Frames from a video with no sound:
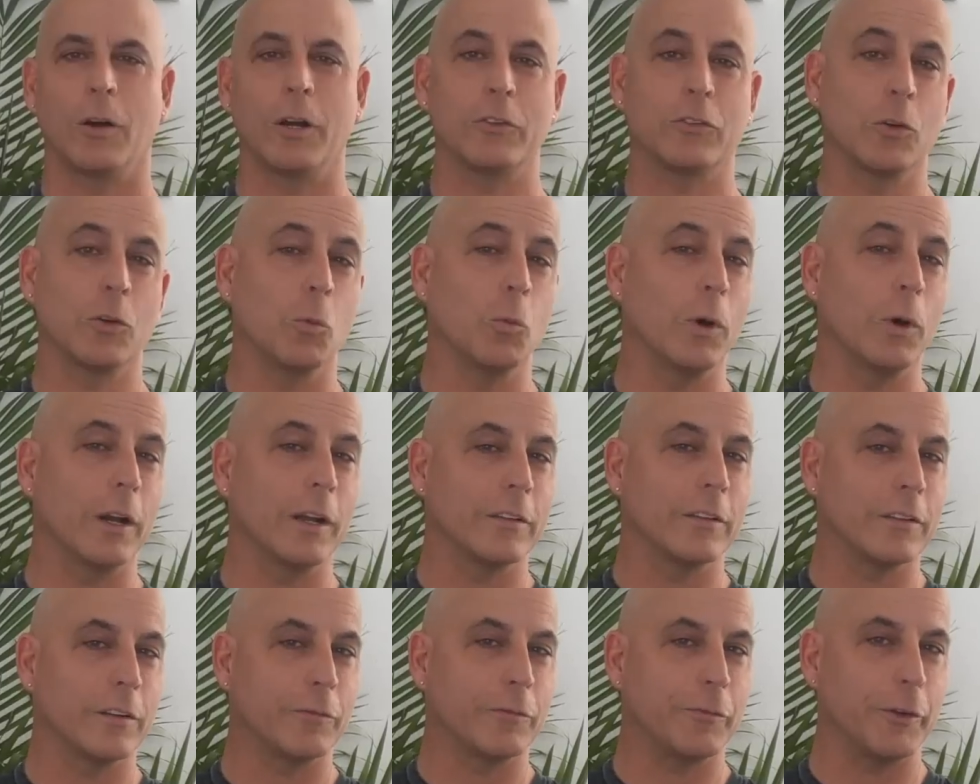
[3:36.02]
So what
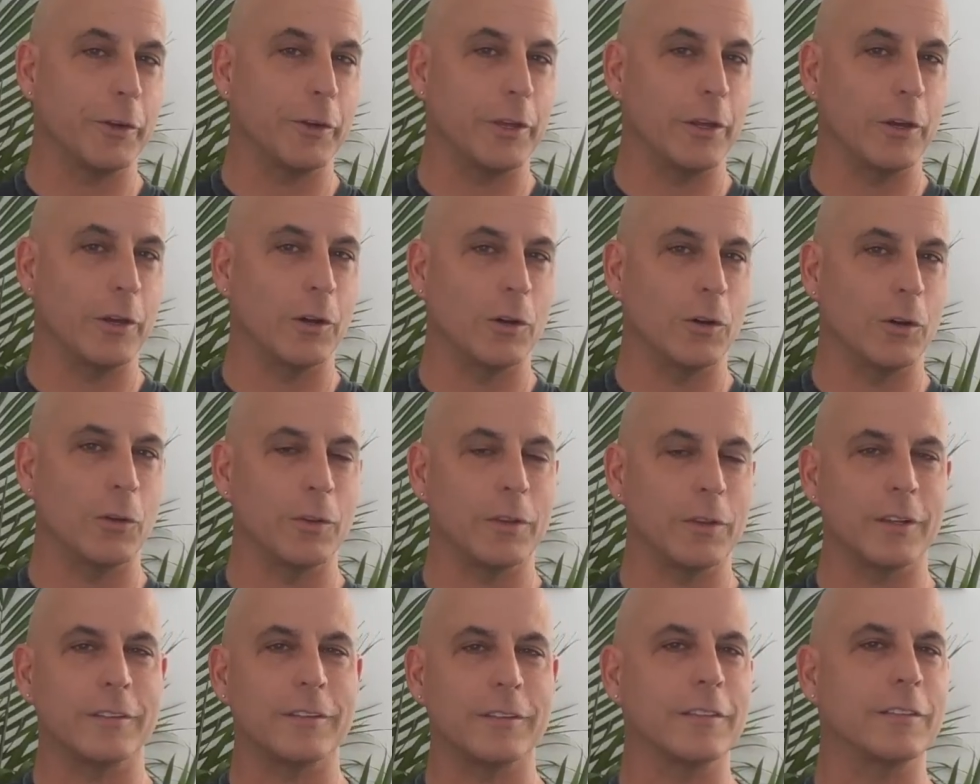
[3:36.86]
is it for you?
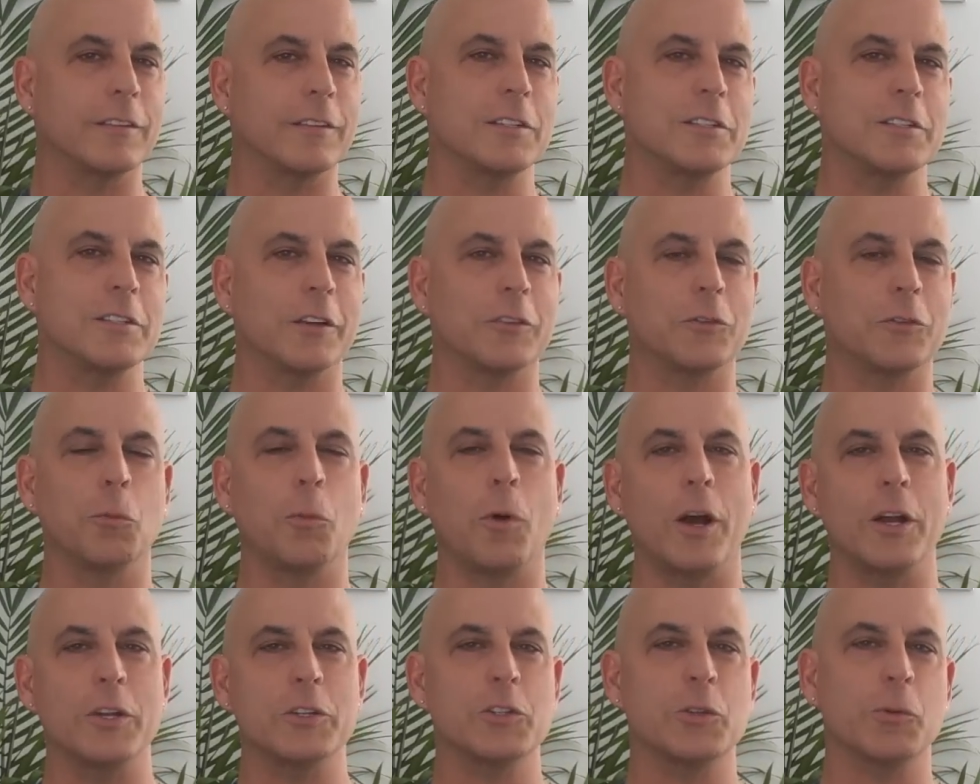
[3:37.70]
This isn't just
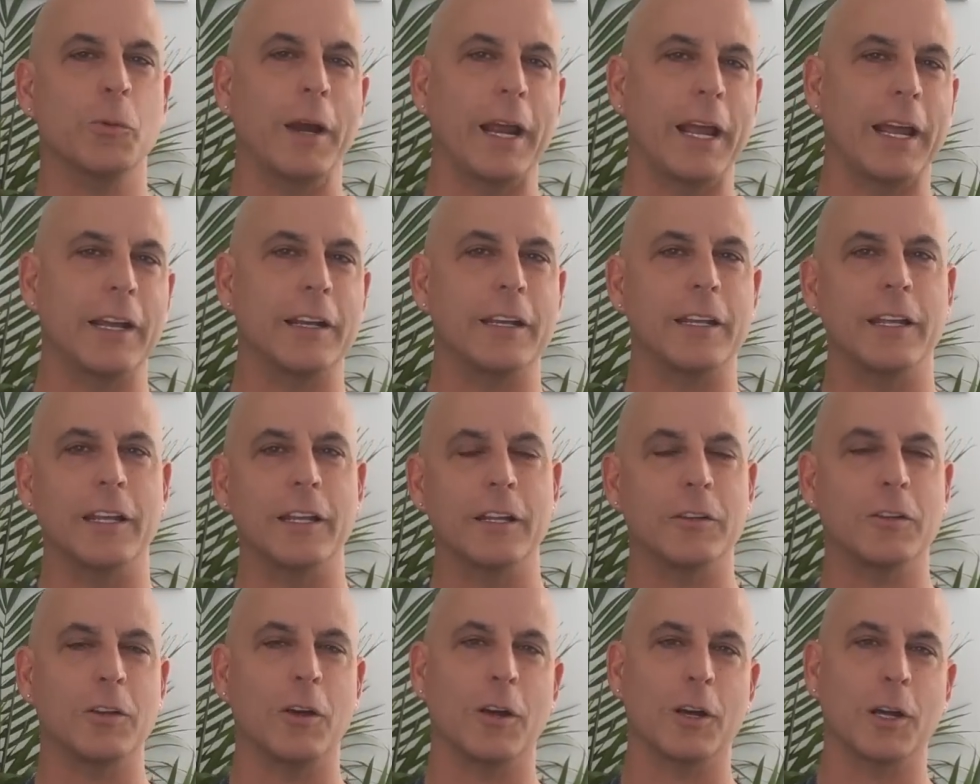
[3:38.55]
watch Randy
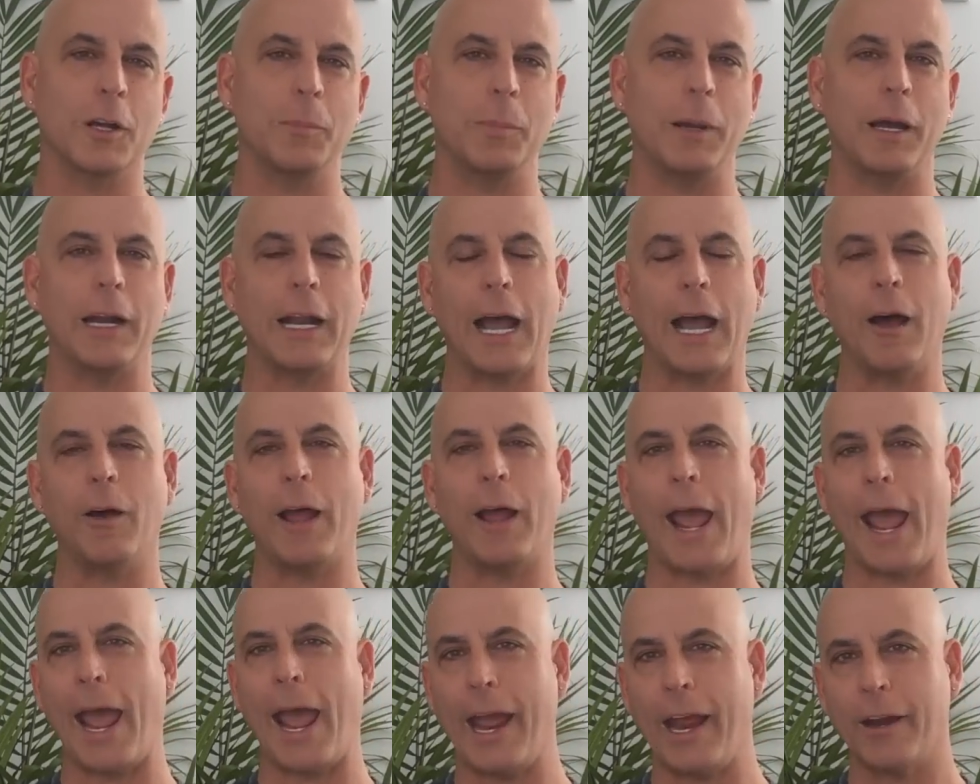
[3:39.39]
and talk about how
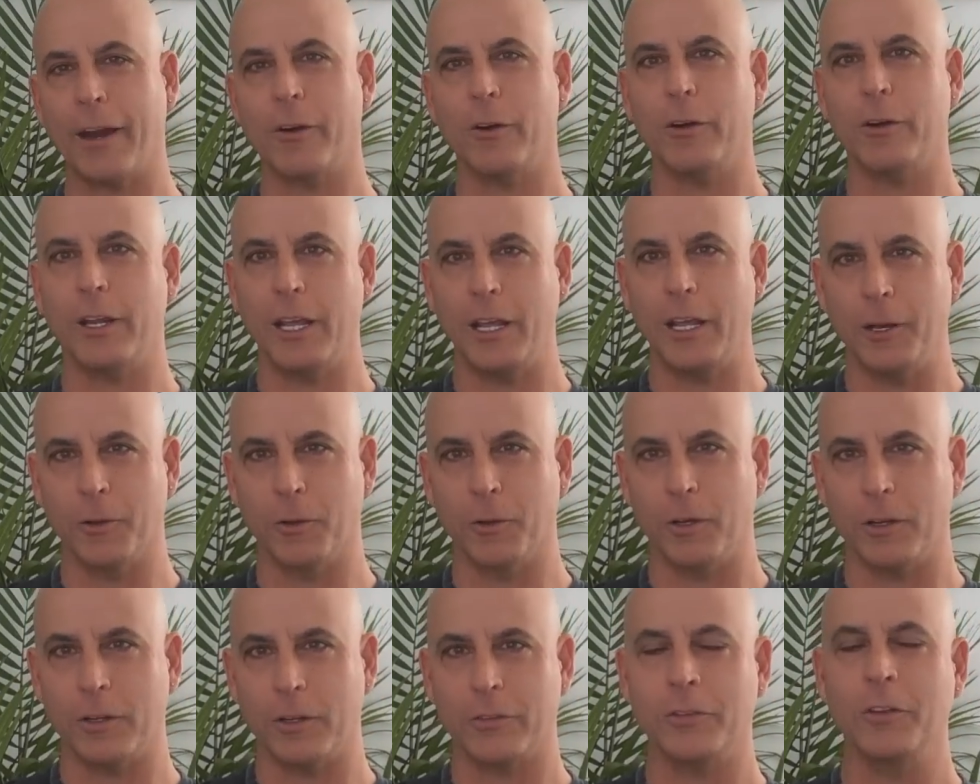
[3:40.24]
haggard he
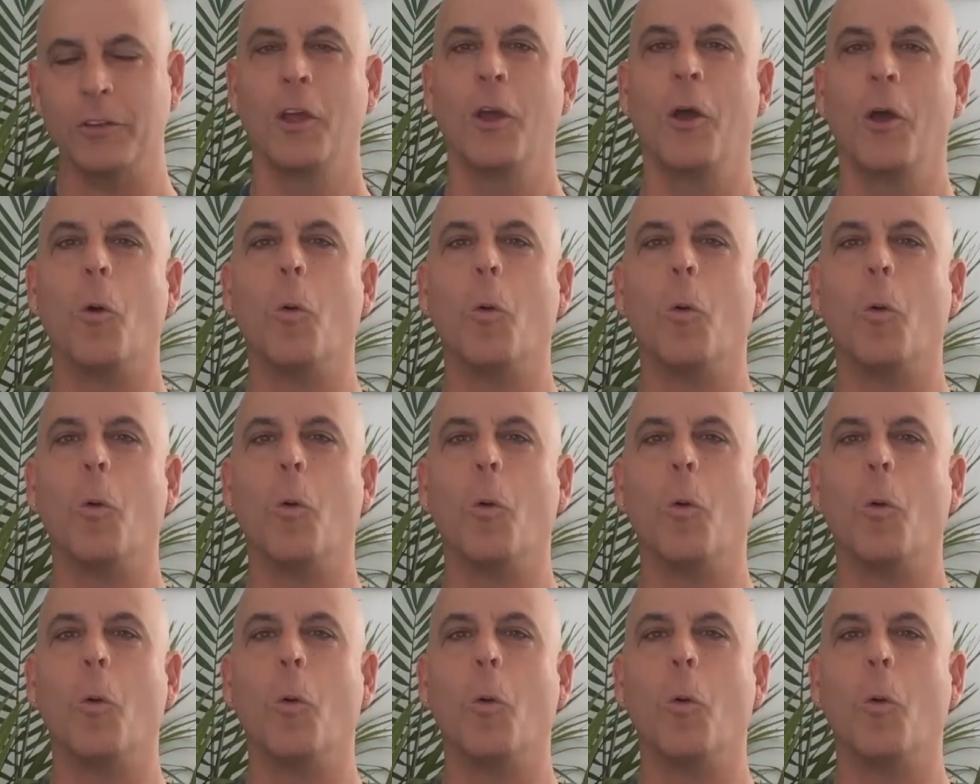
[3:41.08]
looks.